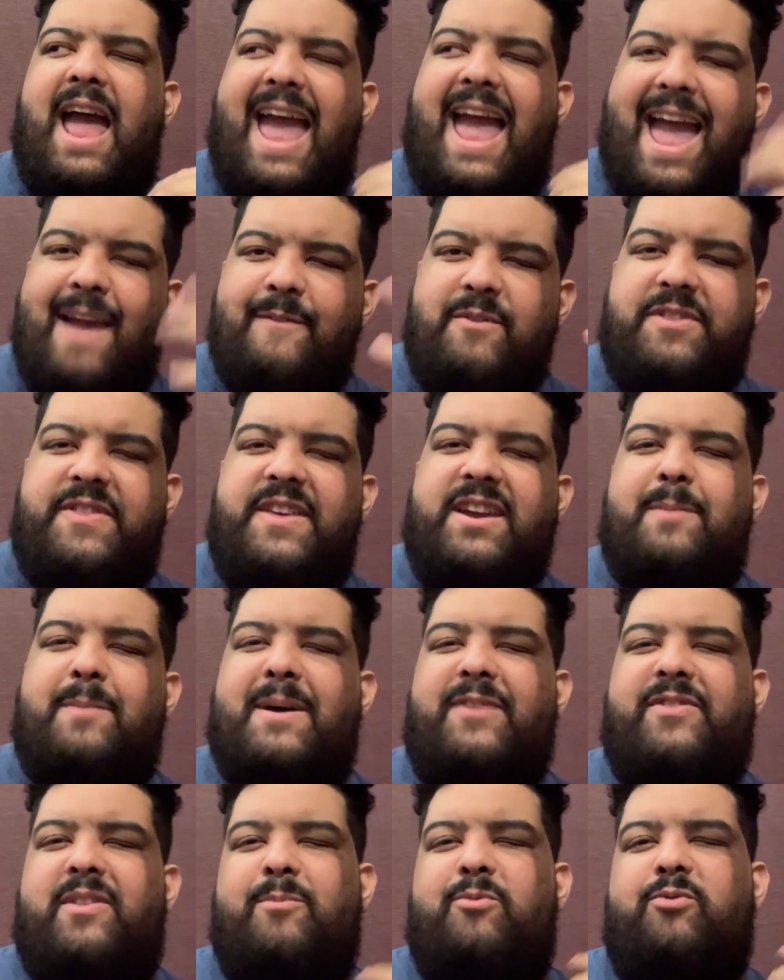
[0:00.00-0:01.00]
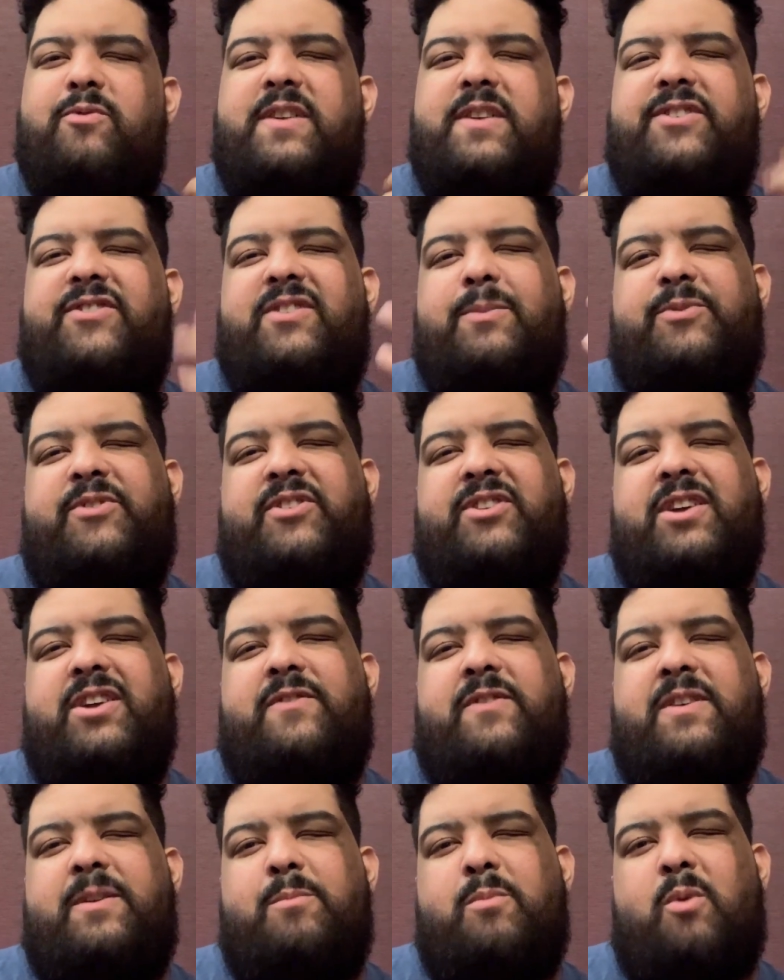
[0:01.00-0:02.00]
everything about the movie seems to
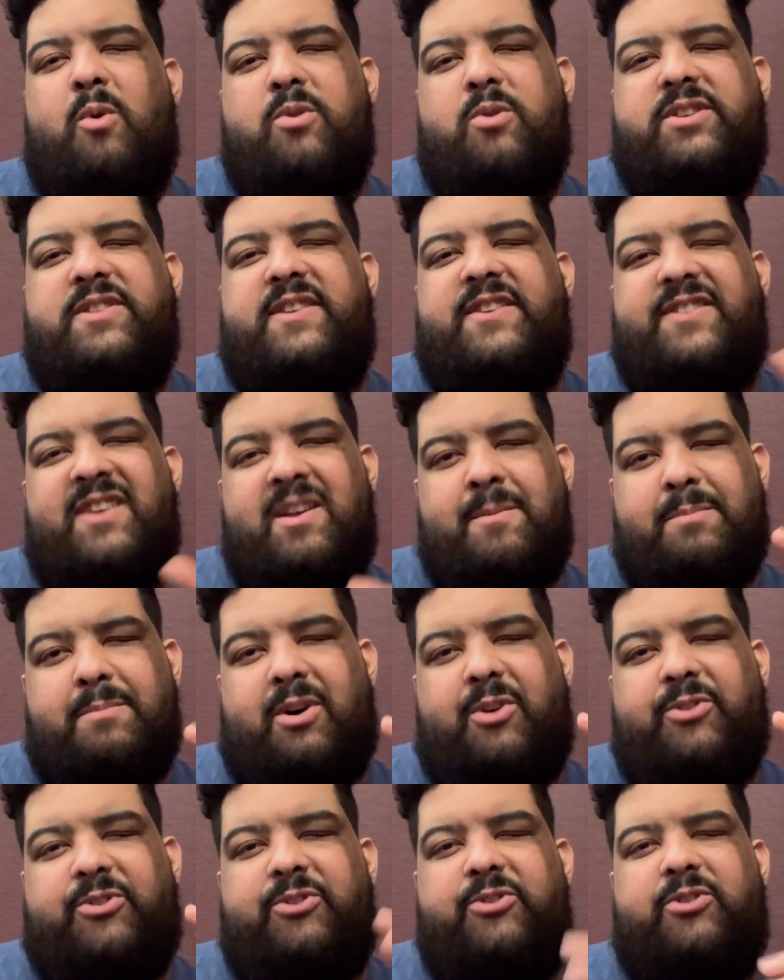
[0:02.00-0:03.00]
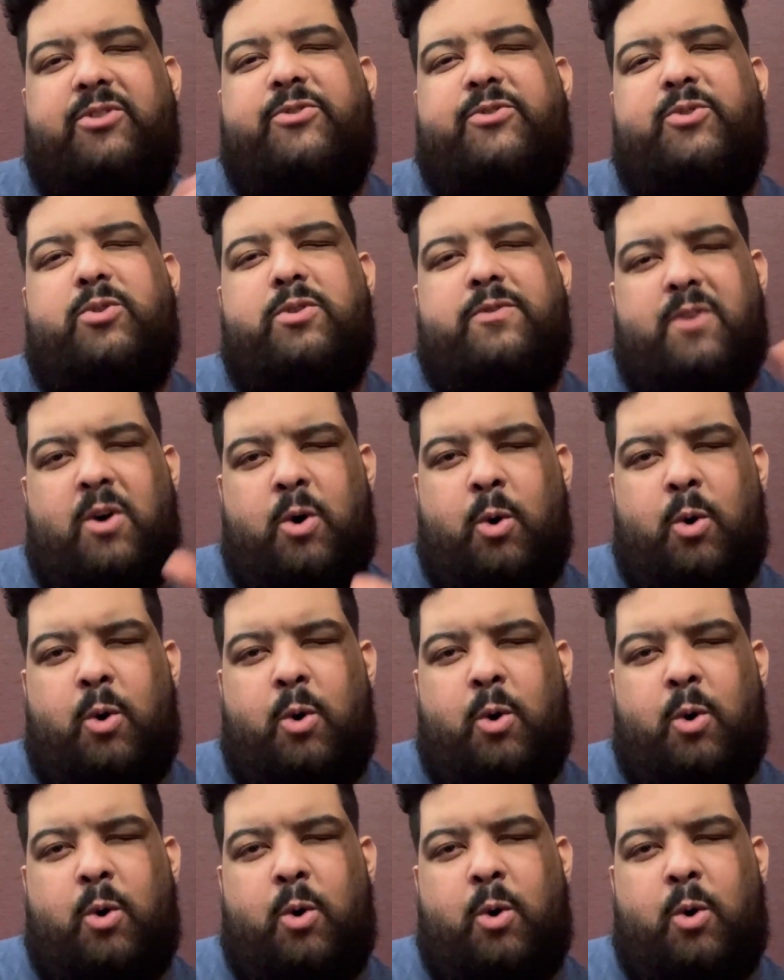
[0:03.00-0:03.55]
give in more to these impulses of sort of